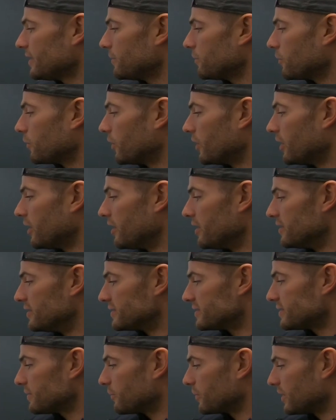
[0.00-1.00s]

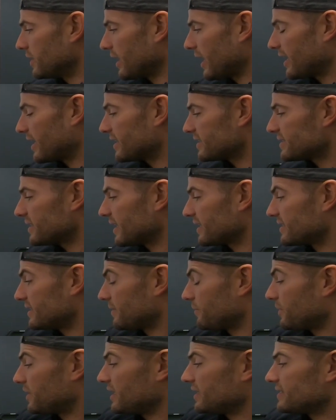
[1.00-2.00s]
was, I guess,
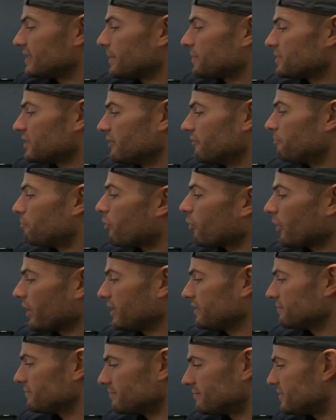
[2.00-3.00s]
with the exception of
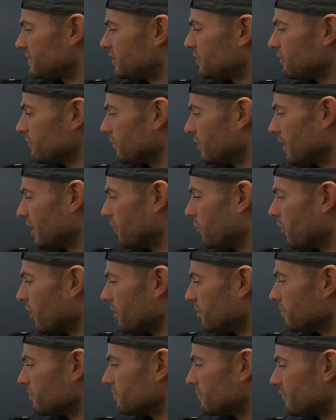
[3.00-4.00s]

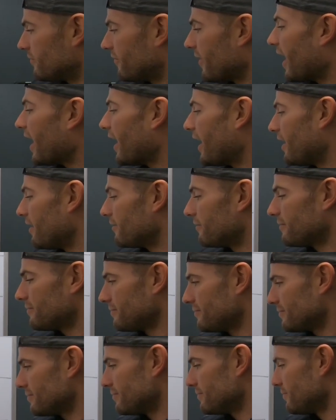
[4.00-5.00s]
0.15
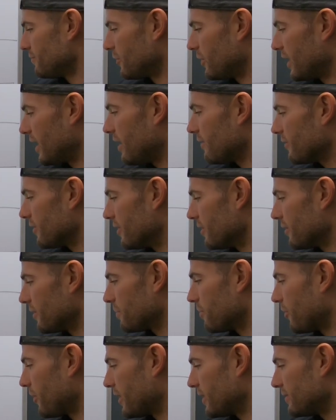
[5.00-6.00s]
whatever, or
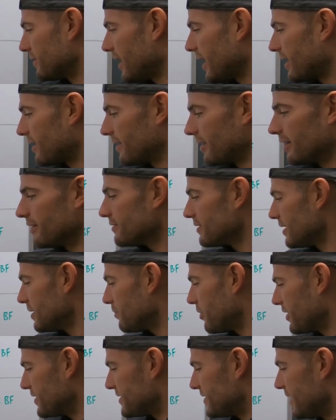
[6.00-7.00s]
I don't know,
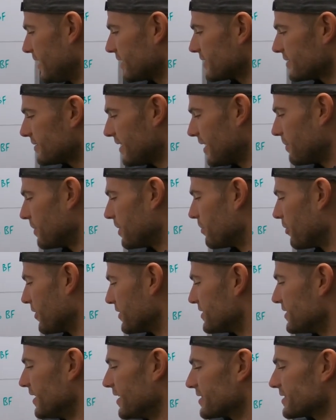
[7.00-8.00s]
0.6, that'd be
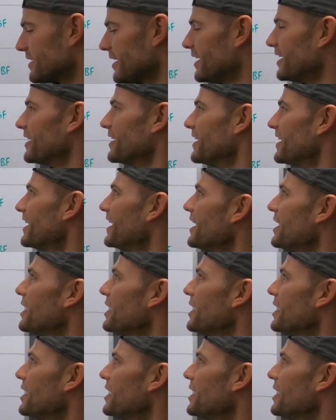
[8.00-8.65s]
0.6. With